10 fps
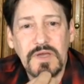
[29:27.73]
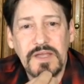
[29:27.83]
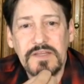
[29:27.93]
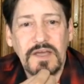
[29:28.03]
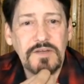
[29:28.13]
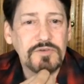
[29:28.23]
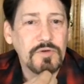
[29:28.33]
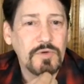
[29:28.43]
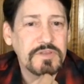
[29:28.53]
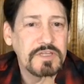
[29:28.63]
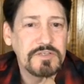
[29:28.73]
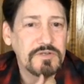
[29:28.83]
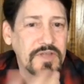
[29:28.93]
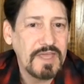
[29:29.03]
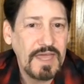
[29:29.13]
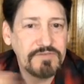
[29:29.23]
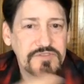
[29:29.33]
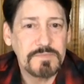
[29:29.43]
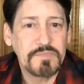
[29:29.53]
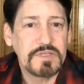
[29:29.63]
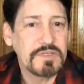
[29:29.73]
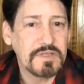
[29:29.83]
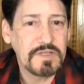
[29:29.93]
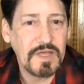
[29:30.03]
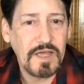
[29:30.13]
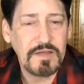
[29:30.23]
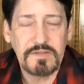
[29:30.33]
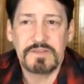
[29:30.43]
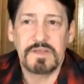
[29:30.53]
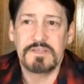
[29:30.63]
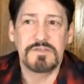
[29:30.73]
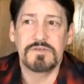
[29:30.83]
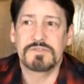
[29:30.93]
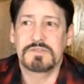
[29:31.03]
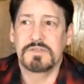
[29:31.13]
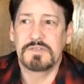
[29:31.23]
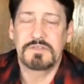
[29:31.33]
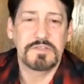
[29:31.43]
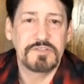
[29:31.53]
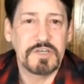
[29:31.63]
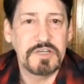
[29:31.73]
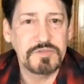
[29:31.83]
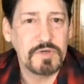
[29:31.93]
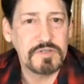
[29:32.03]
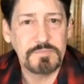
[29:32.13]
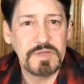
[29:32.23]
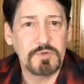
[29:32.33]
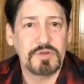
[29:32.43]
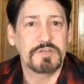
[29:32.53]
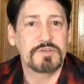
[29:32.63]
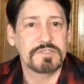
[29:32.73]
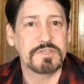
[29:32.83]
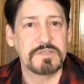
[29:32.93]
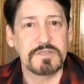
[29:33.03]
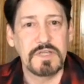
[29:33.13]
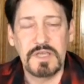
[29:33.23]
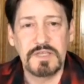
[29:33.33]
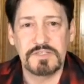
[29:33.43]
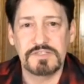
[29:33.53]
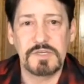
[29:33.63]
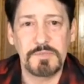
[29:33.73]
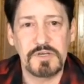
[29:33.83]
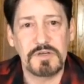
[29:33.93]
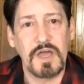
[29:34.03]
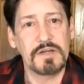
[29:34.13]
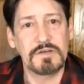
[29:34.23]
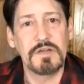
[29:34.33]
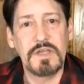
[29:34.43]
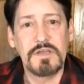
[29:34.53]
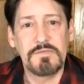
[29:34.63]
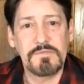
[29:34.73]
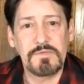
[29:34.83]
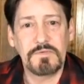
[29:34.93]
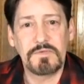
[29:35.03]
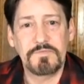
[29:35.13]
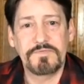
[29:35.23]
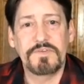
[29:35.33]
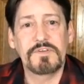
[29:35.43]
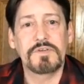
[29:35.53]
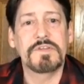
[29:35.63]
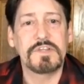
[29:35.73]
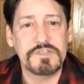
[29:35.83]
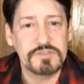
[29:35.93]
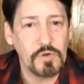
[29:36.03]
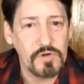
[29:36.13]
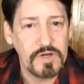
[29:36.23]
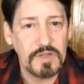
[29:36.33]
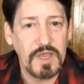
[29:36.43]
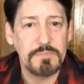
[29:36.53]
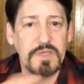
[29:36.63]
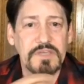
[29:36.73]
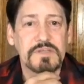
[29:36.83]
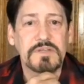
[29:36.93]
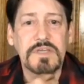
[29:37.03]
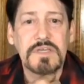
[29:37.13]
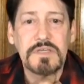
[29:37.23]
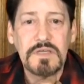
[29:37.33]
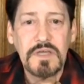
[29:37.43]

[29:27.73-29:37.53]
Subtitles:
I don't know what they do. They have something that they use to judge whether people are interested in somebody or not, or further in their storyline, basically.